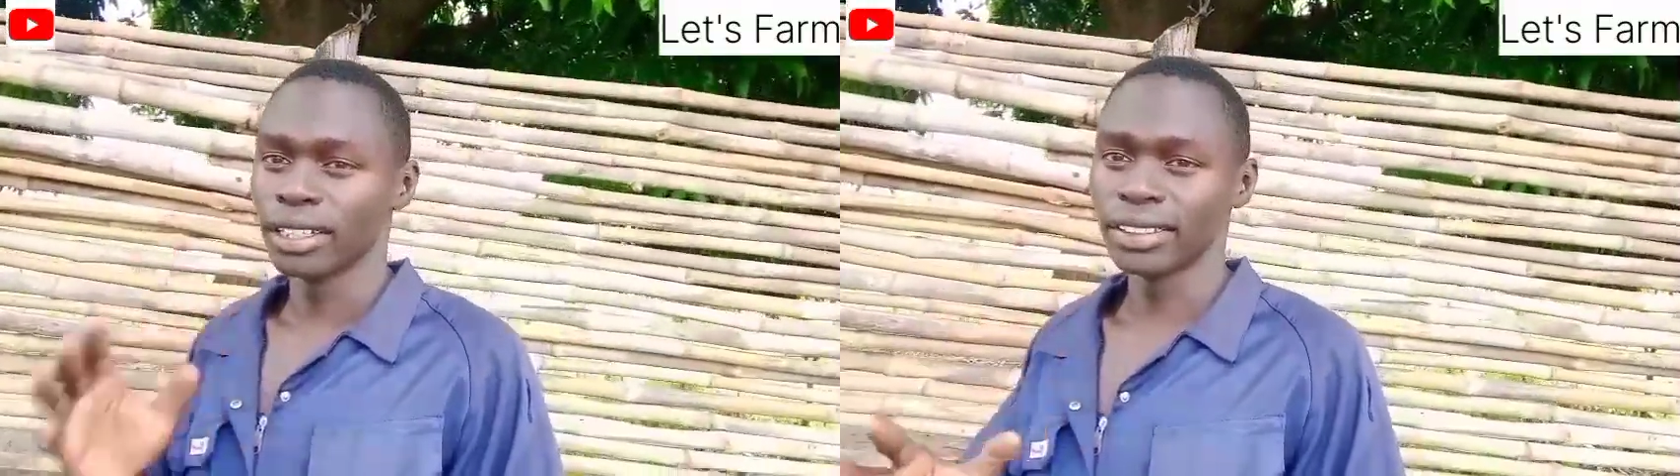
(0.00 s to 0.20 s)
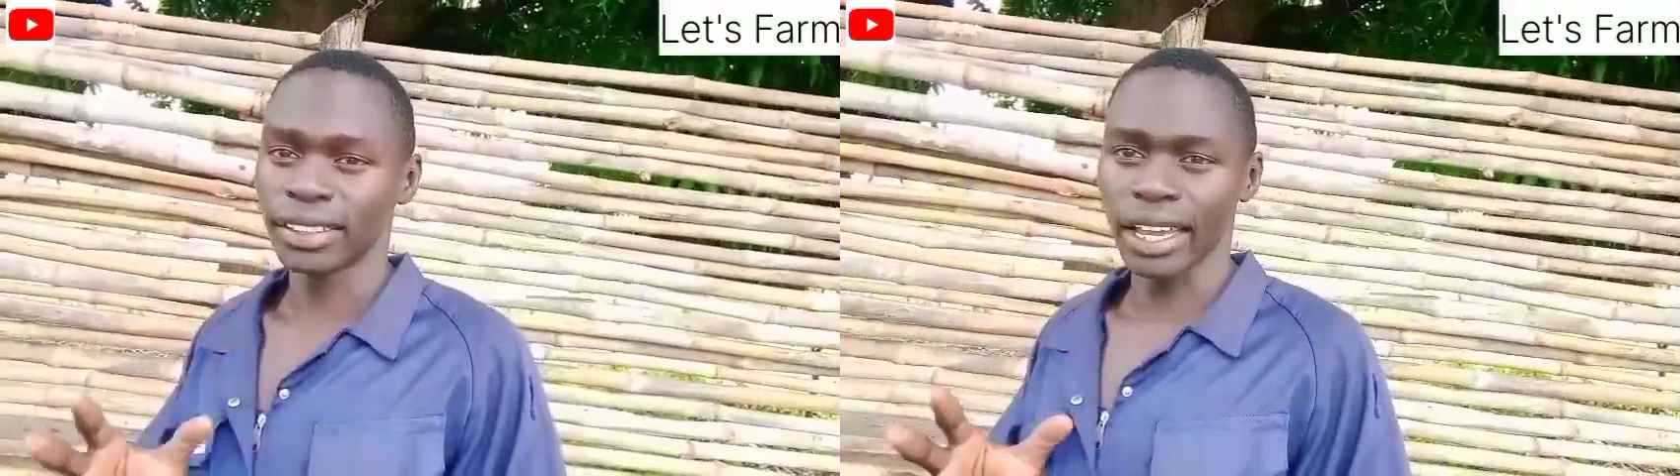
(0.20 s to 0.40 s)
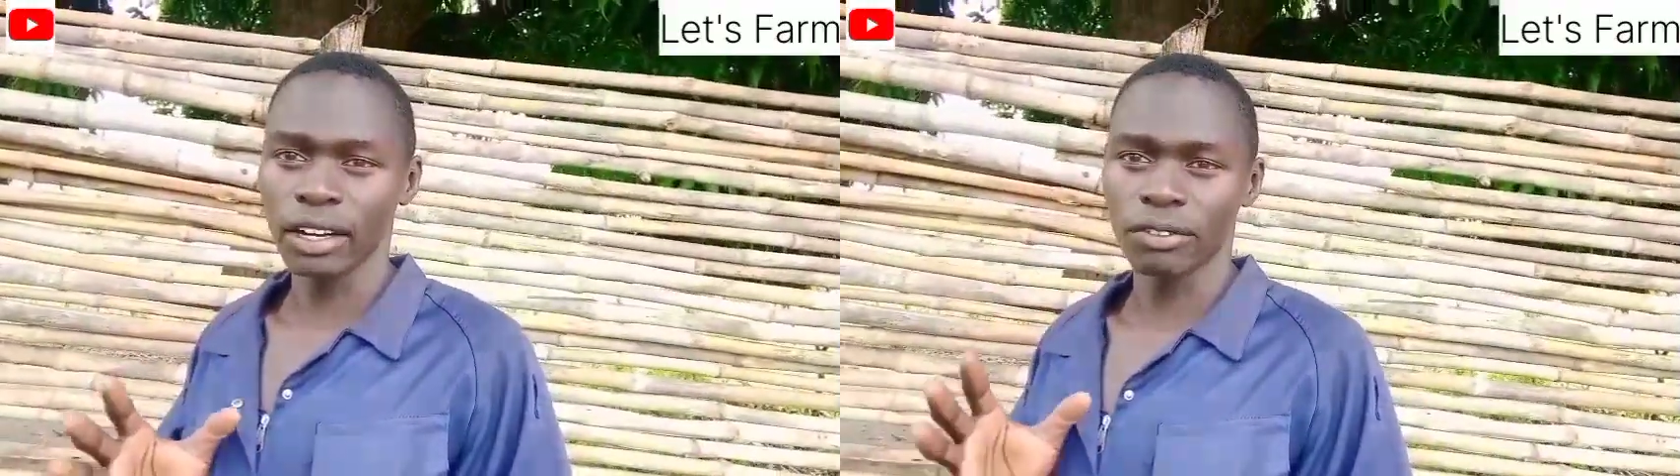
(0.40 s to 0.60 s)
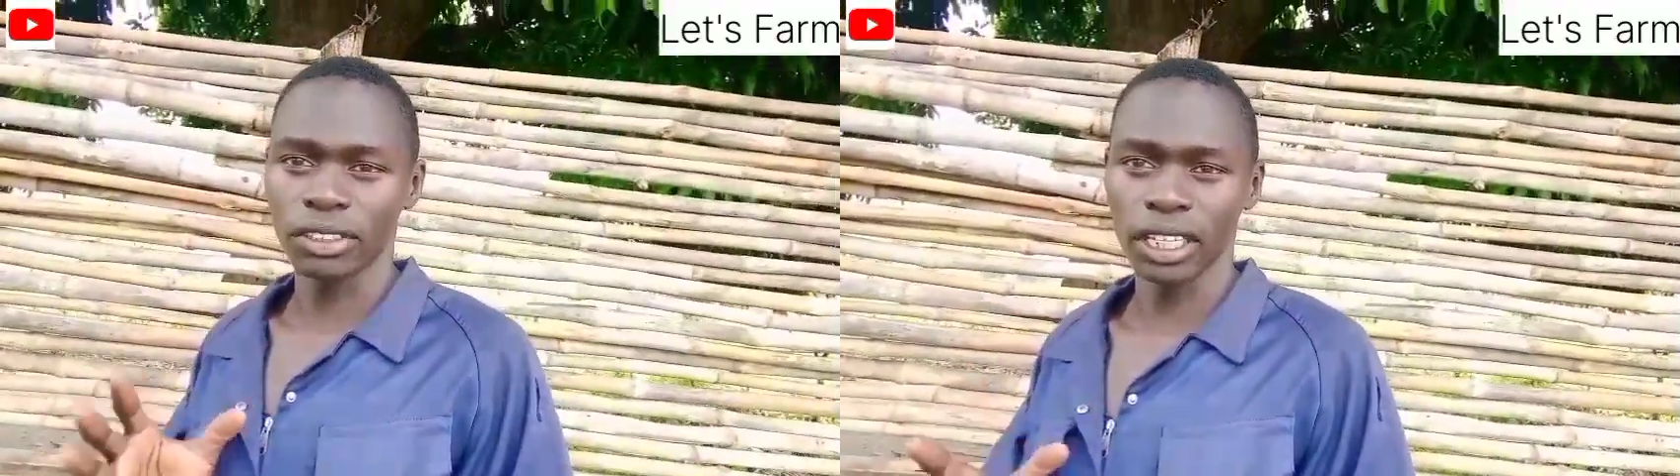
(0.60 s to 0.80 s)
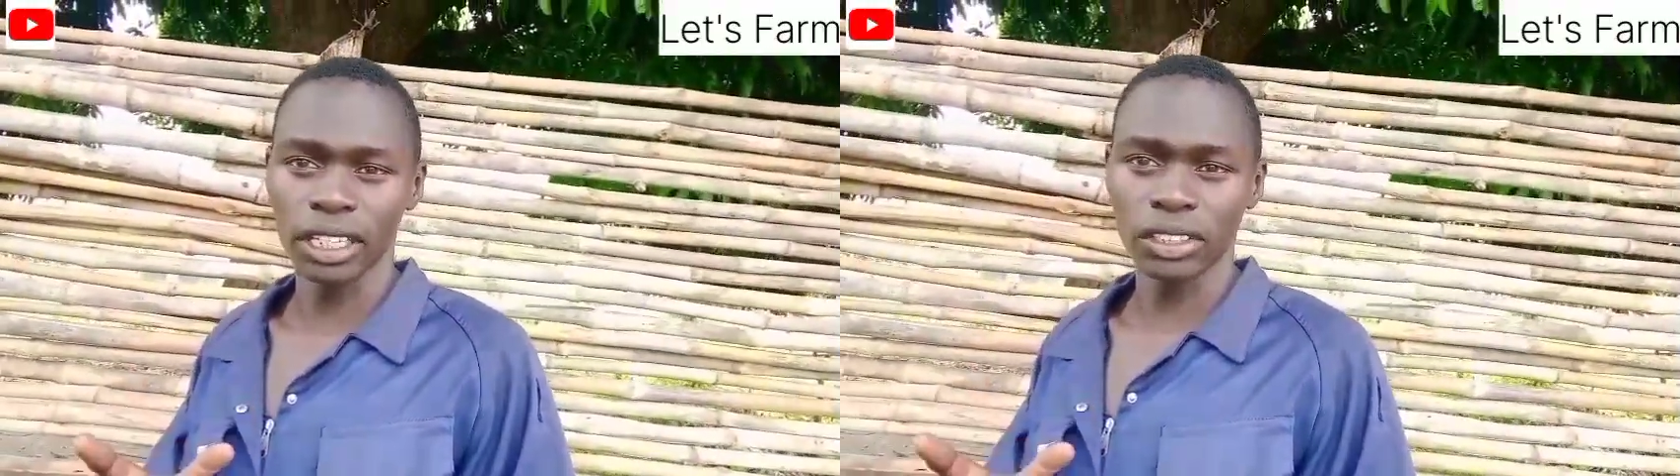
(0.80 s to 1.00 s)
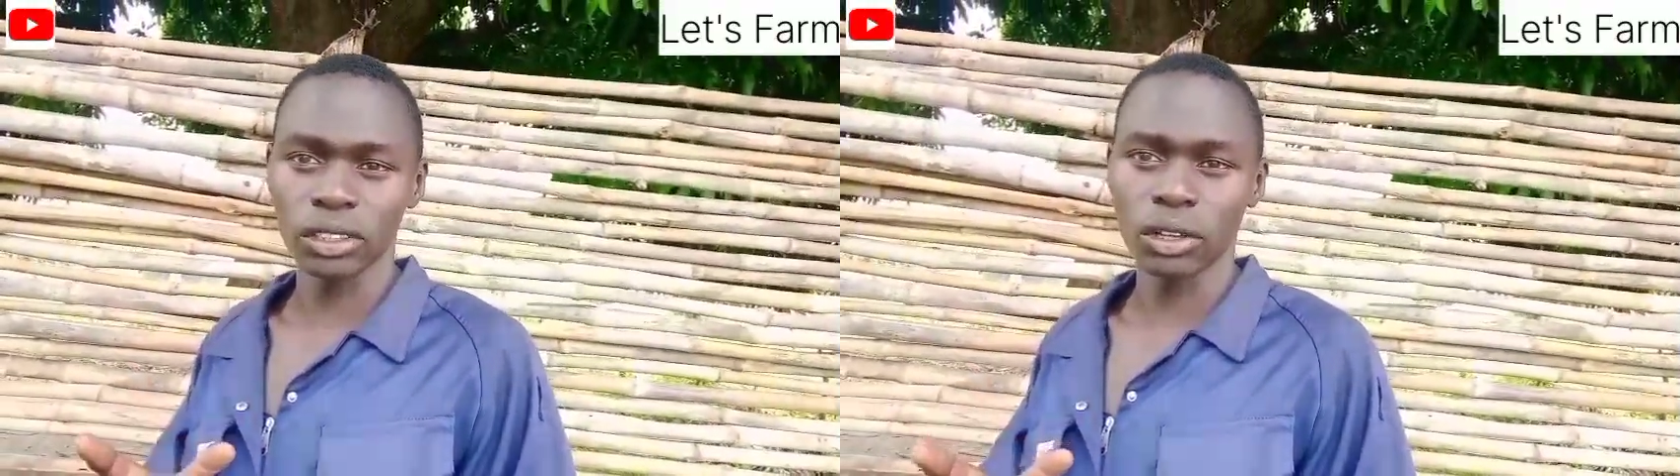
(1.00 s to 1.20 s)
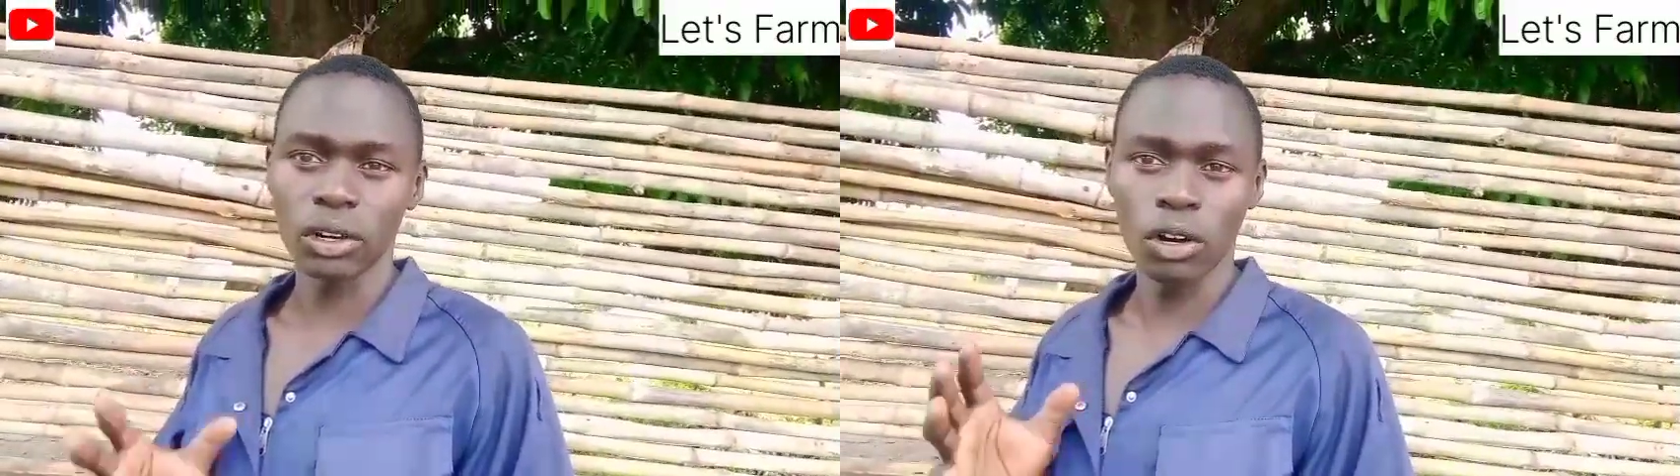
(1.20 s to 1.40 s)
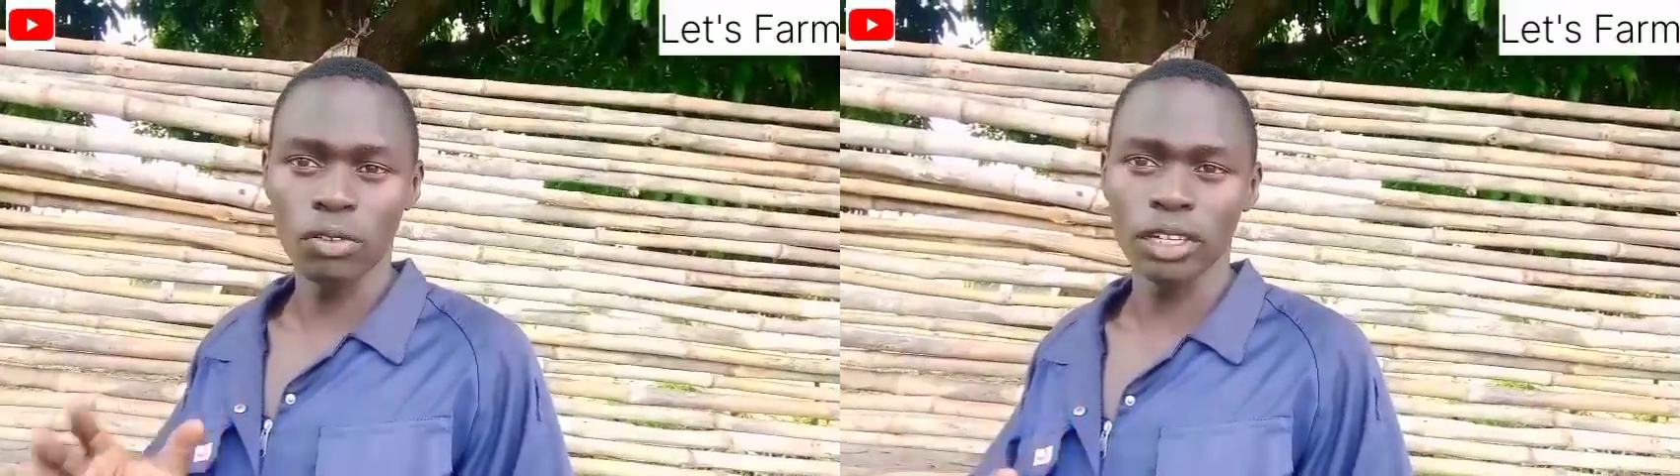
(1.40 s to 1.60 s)
this kind of stage
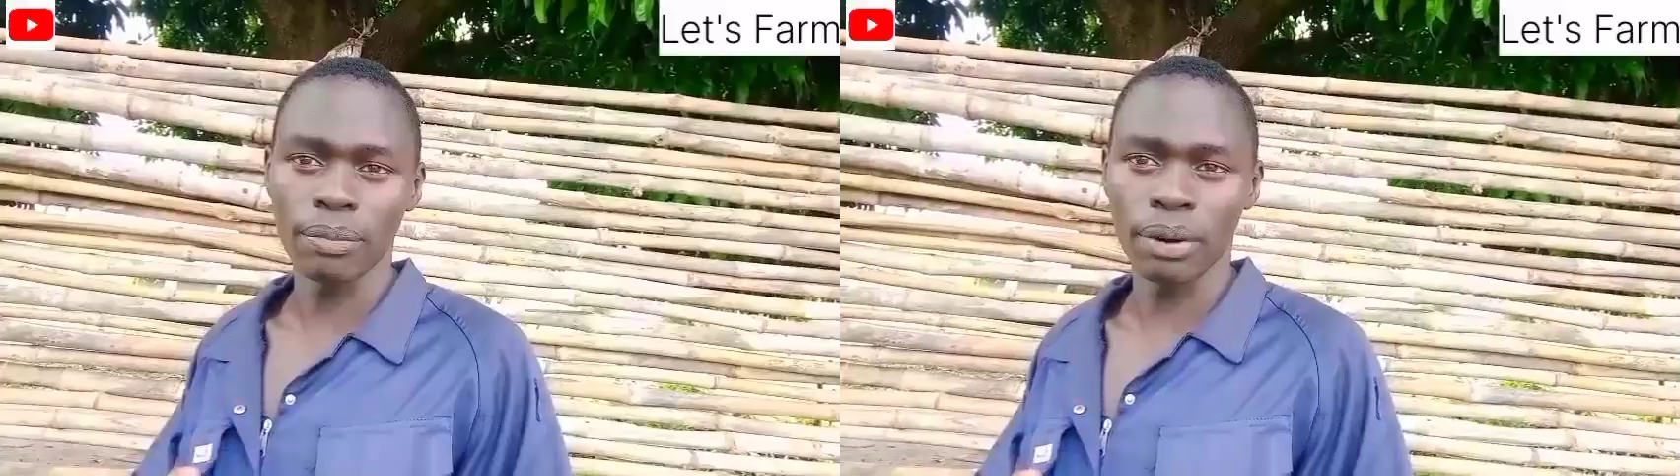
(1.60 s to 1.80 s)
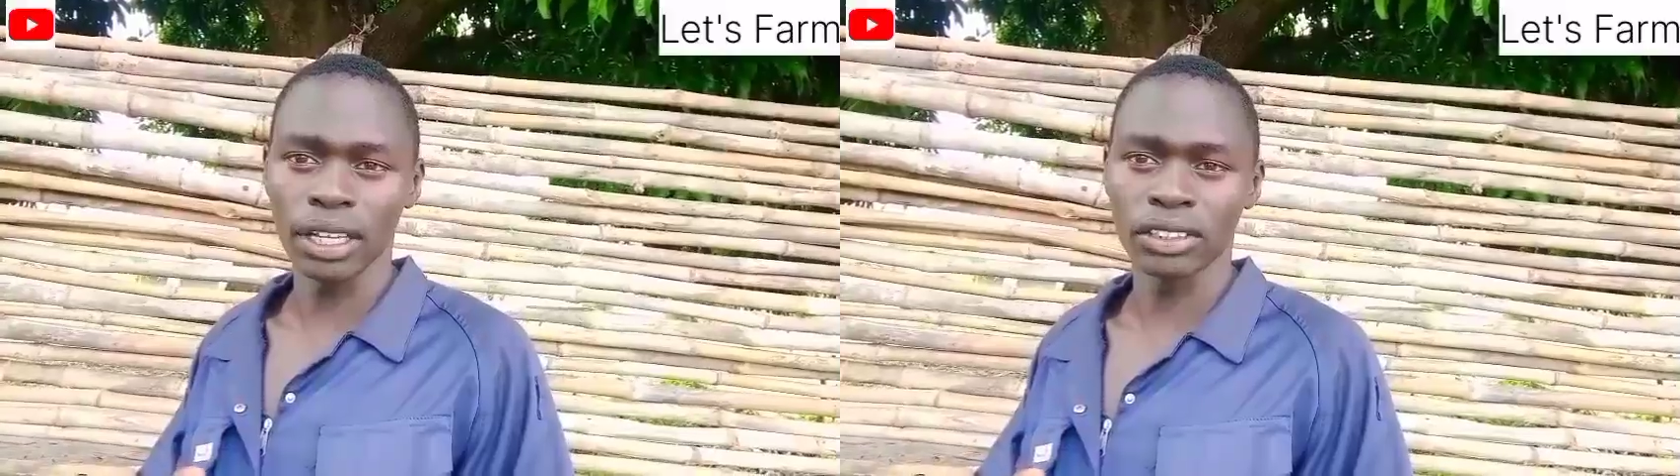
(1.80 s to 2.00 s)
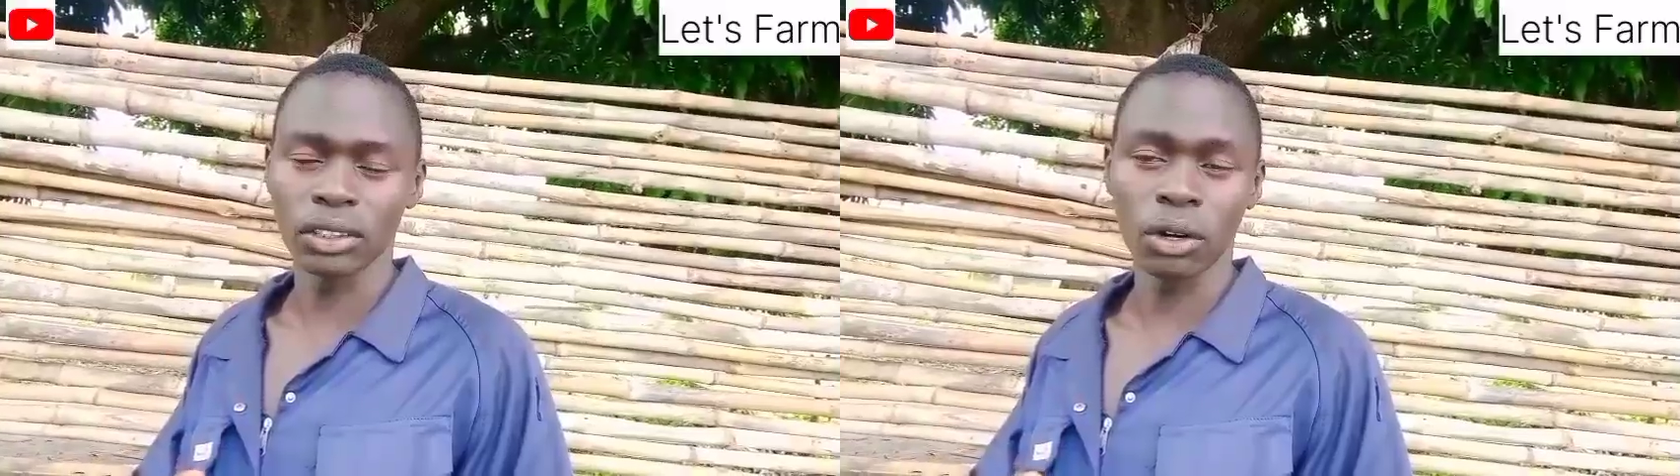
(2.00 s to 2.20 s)
of the birds,